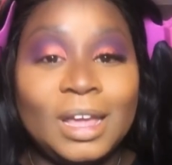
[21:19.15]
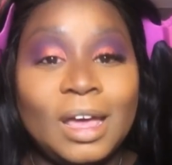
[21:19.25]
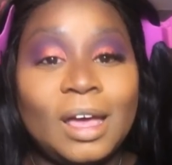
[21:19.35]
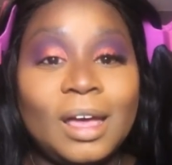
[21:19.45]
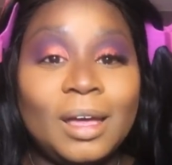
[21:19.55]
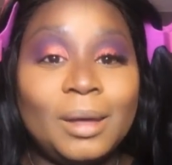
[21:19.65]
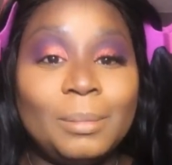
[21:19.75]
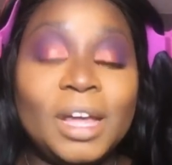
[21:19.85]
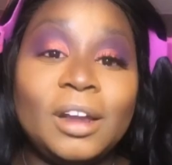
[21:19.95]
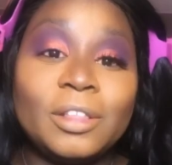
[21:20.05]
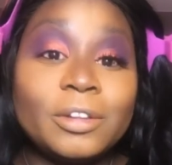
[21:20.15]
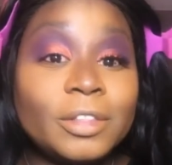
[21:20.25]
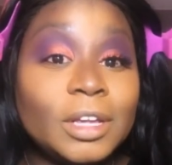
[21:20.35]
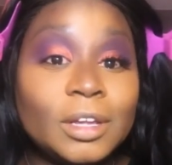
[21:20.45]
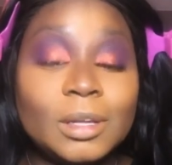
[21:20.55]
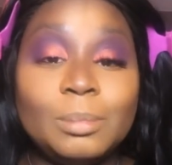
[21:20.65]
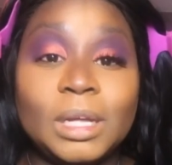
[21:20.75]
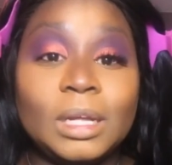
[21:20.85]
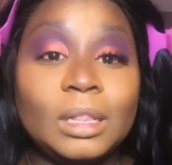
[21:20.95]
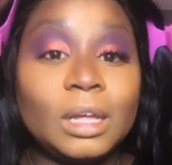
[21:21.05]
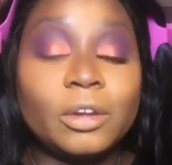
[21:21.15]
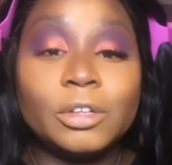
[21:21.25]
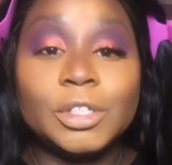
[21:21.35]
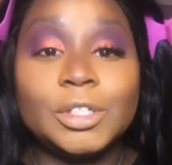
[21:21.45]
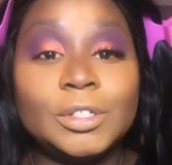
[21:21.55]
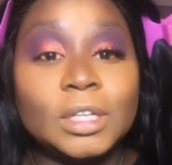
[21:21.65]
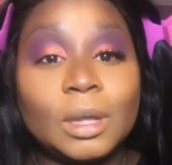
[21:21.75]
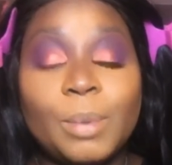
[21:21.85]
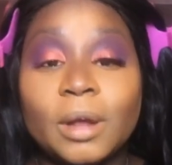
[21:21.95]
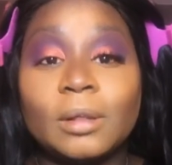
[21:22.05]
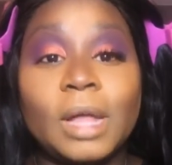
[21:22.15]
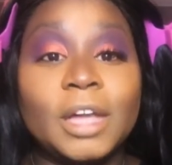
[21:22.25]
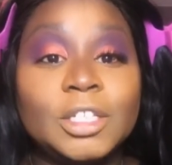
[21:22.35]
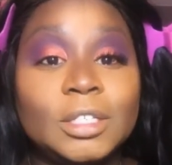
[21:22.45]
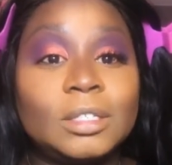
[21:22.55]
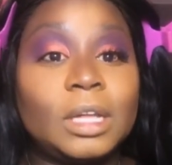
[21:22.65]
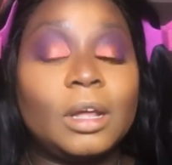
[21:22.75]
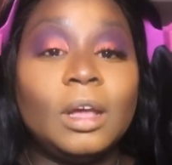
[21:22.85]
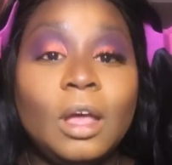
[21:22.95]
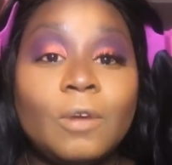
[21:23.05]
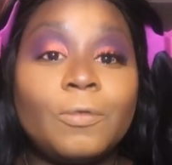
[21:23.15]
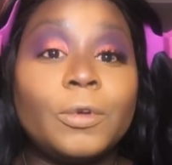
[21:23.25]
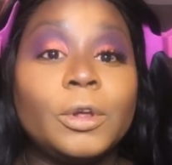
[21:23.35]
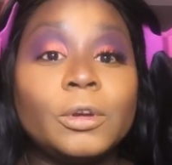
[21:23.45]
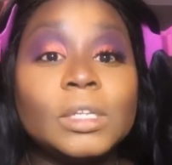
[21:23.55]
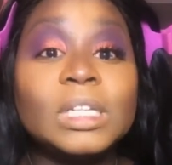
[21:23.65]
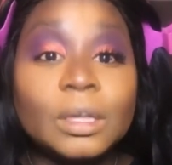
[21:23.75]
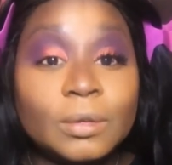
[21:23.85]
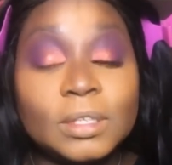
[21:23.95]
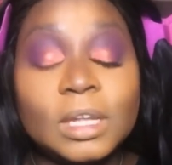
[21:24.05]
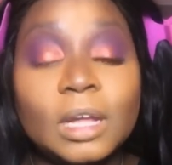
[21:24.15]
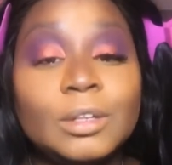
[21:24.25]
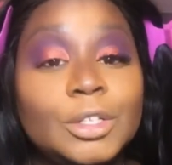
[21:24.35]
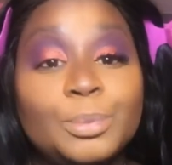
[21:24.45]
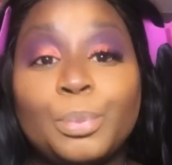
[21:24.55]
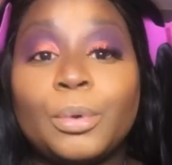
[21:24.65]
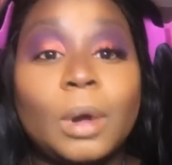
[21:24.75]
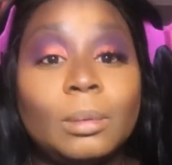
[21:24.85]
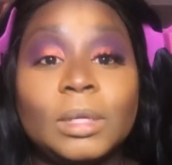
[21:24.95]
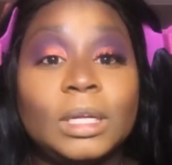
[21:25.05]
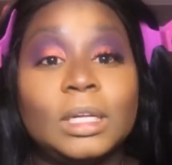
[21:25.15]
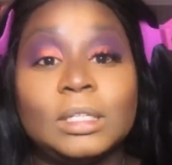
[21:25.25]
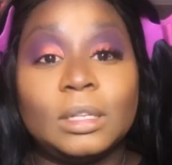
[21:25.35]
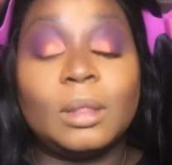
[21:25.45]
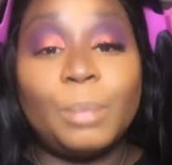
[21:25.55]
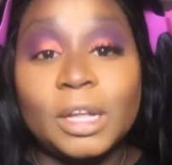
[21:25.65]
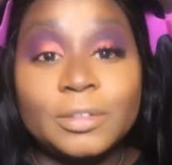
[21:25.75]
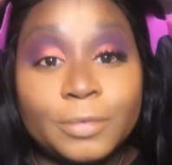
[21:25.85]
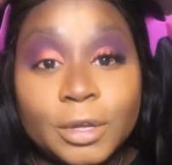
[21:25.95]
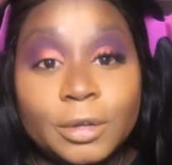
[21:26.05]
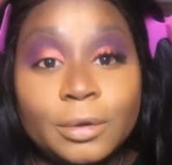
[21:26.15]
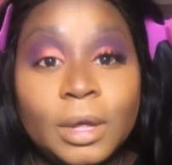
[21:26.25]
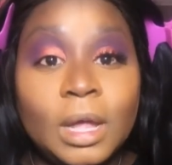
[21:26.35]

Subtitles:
Another thing could be that you're just using a pair of lashes that for your skill set just probably isn't the best for you.